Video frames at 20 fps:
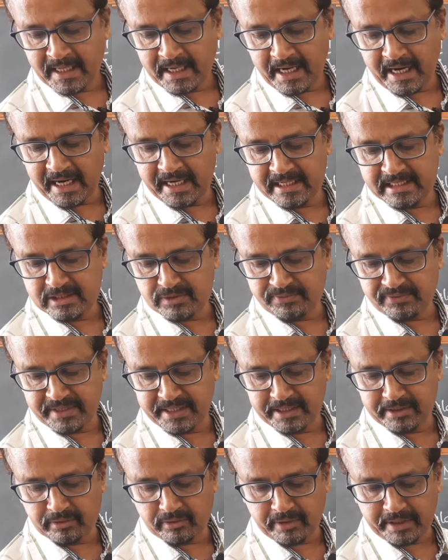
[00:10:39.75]
and is free
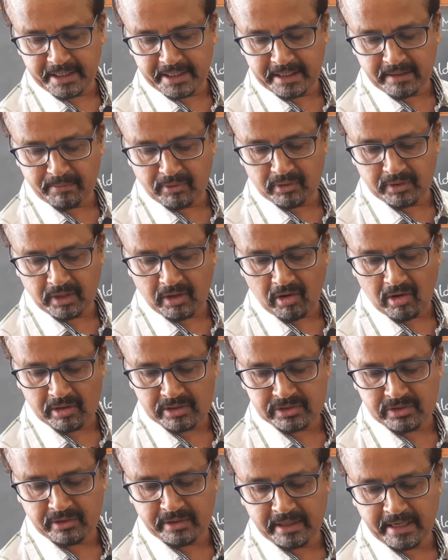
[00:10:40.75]
to rotate about a
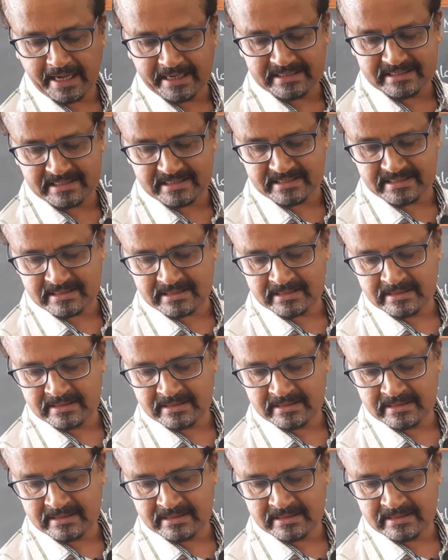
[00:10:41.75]
horizontal axis